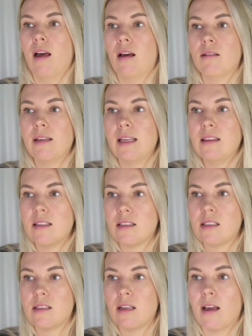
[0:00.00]
in
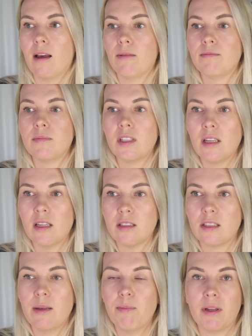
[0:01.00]
this
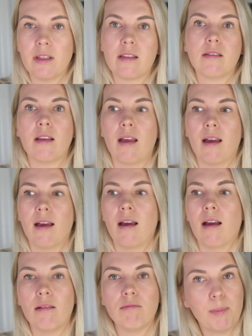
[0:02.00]
snippet
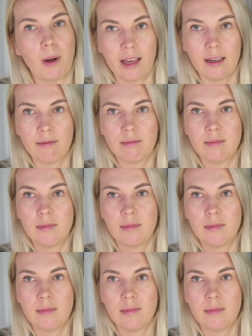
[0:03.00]
plugin.